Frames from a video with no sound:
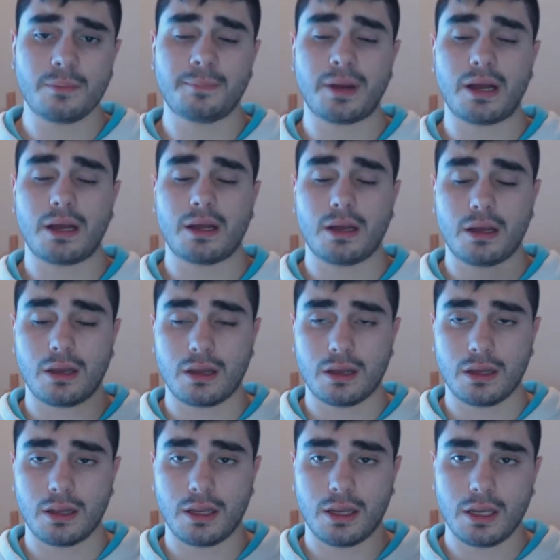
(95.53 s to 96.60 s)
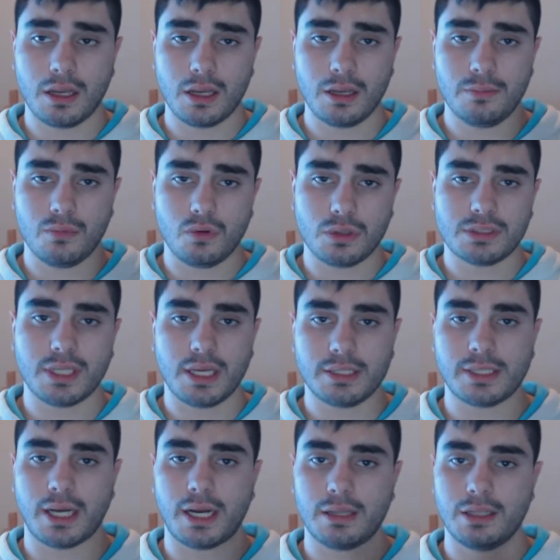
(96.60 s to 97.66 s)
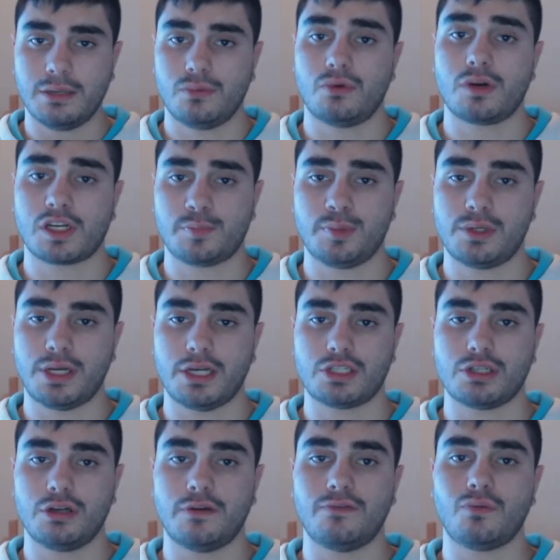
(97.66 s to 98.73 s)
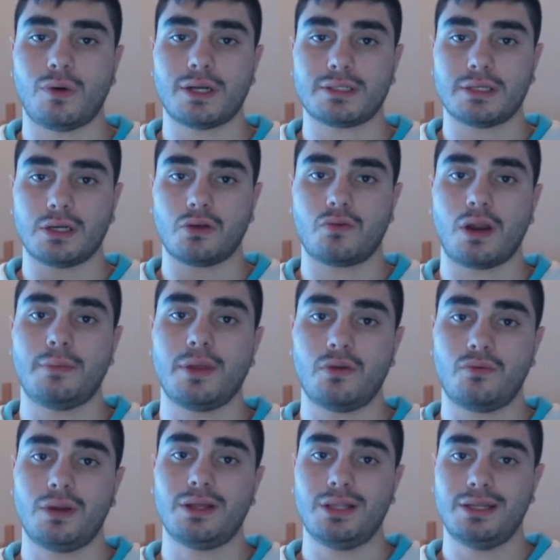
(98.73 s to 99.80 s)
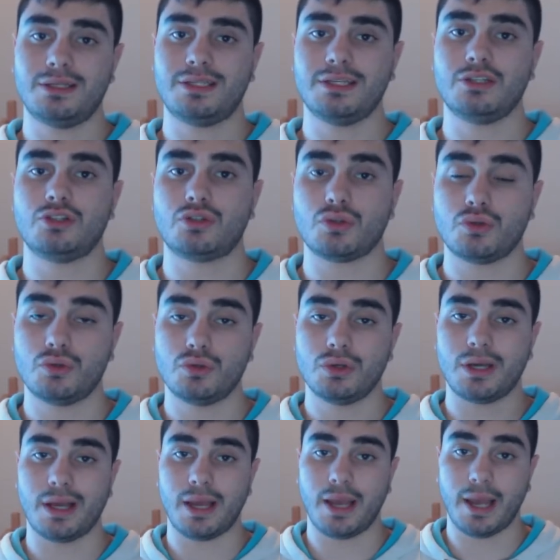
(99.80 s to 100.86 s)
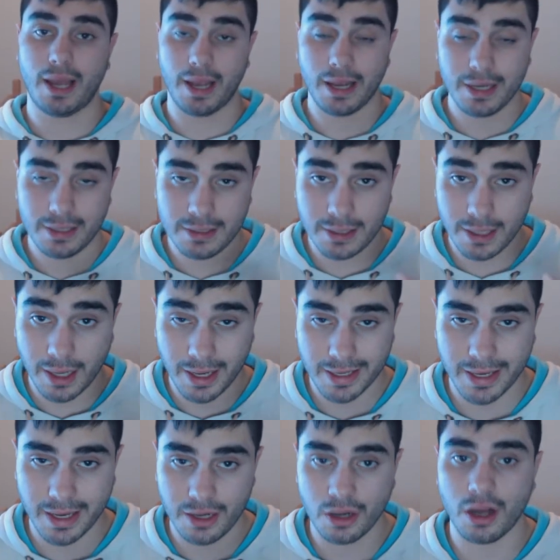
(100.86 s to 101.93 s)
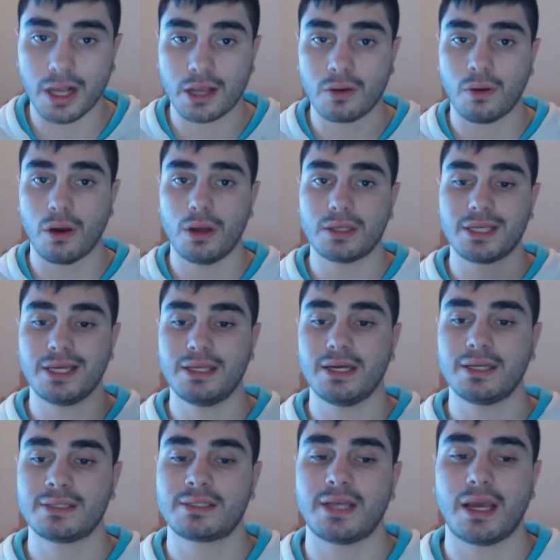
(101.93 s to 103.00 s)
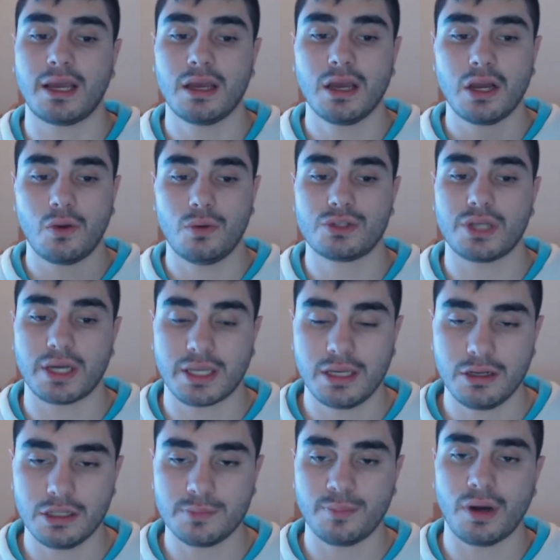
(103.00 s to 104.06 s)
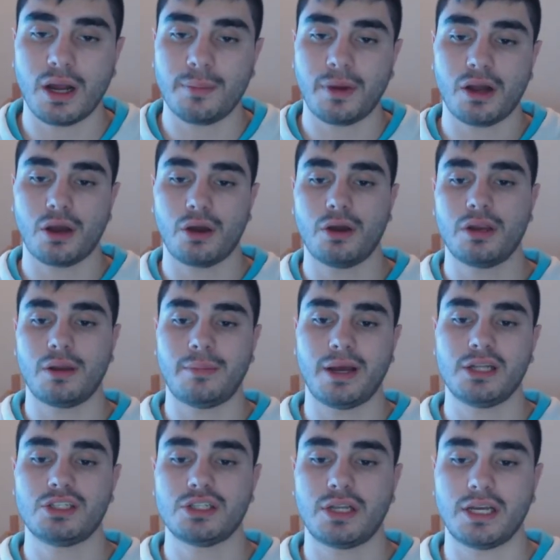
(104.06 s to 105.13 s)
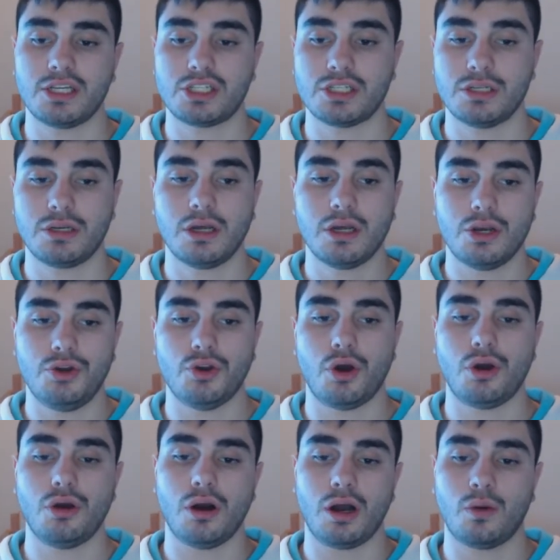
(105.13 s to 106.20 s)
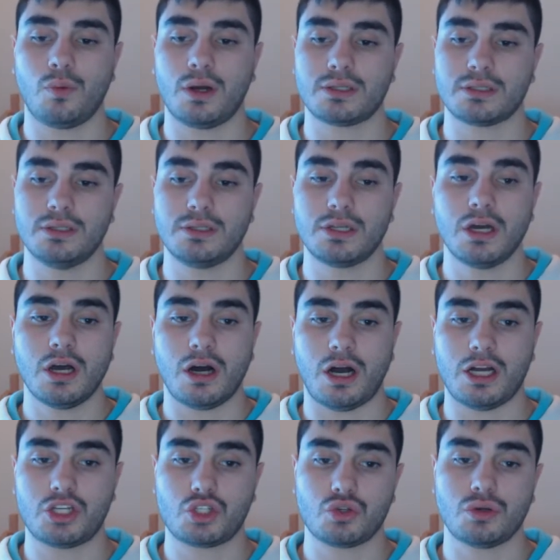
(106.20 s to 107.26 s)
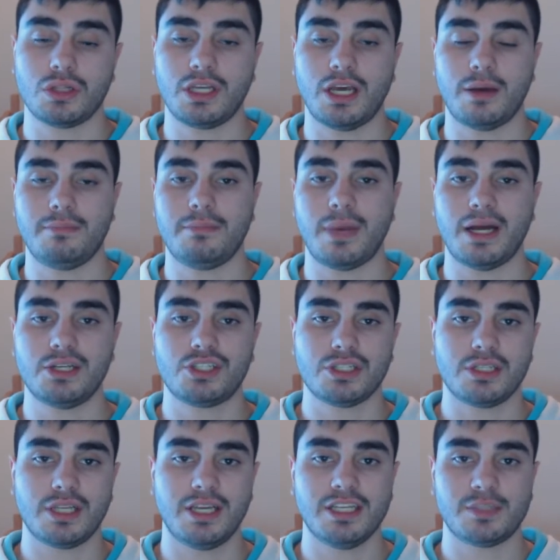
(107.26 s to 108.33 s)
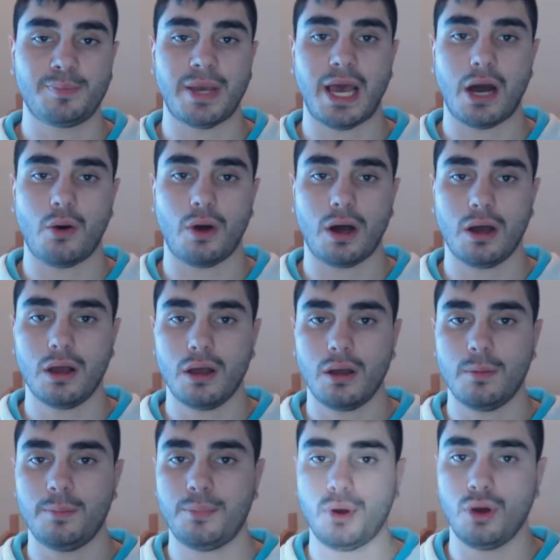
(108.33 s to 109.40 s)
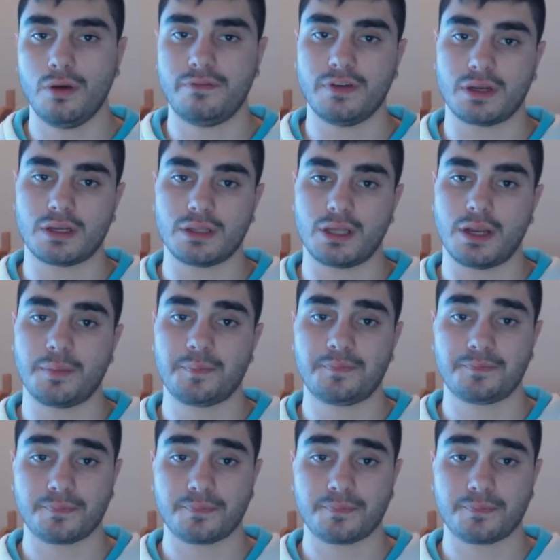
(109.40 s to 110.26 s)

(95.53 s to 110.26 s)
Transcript: But in more detail, in more explanation of what Gremmy really did do, and again I quote, he does say, "Was I killed by my own imagination? No, I wasn't. I surely imagined his power perfectly."